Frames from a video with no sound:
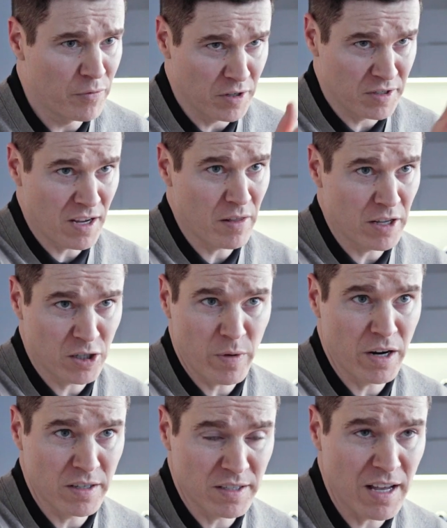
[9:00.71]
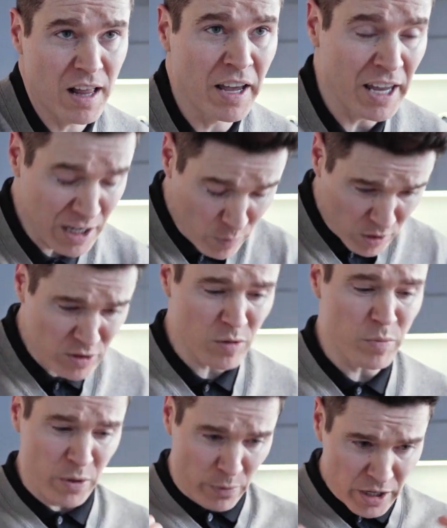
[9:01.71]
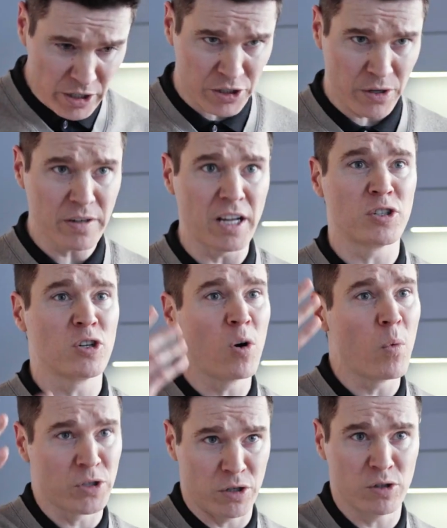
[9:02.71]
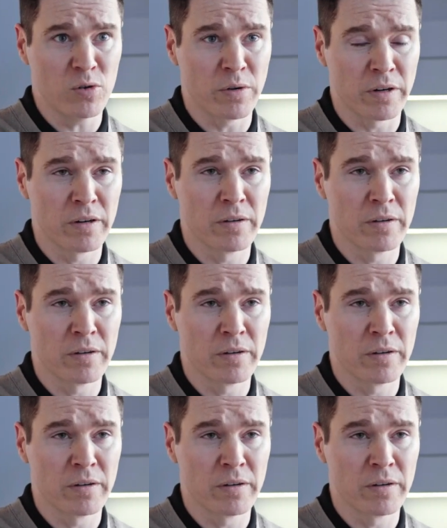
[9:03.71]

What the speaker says: the seller that's trying to sell. And he wants to be reassured that you know what you're doing.